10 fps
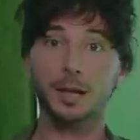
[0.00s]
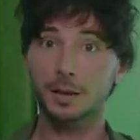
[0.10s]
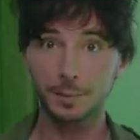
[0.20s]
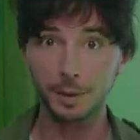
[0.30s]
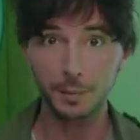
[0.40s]
it ain't
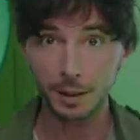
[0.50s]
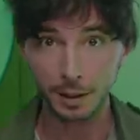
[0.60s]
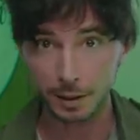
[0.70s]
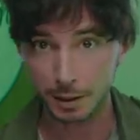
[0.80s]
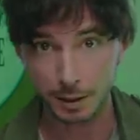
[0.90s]
gonna be me.
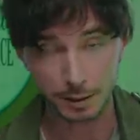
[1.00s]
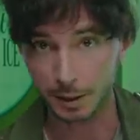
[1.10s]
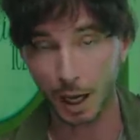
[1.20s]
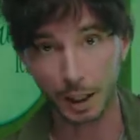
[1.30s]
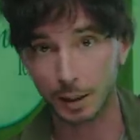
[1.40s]
It's
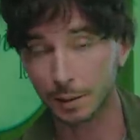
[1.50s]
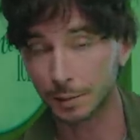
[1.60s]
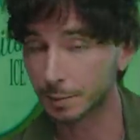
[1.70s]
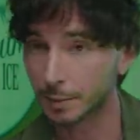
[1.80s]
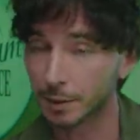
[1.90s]
not gonna
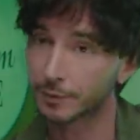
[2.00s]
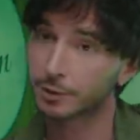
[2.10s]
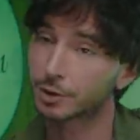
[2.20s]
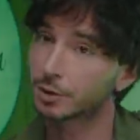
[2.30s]
be me for